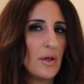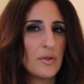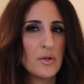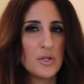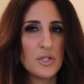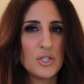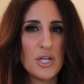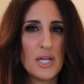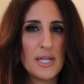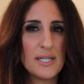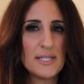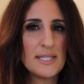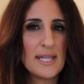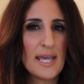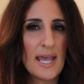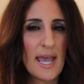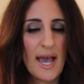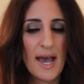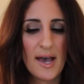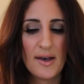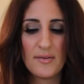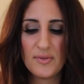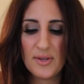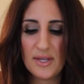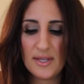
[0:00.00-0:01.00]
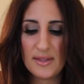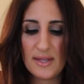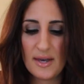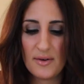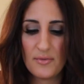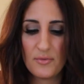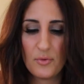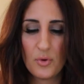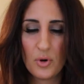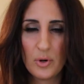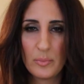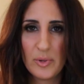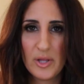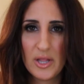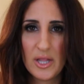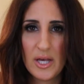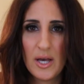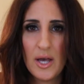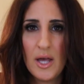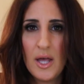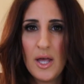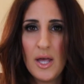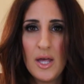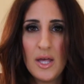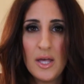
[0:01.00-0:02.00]
other shades they have in that
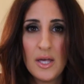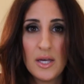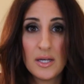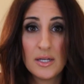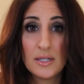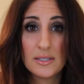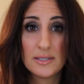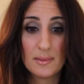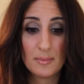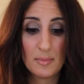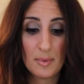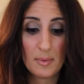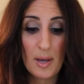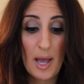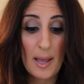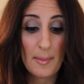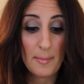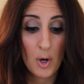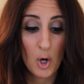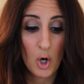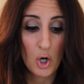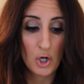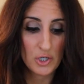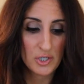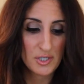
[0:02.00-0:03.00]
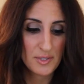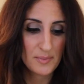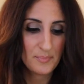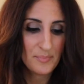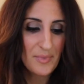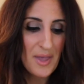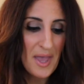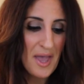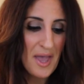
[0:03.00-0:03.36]
formula because I'm, I'm hooked.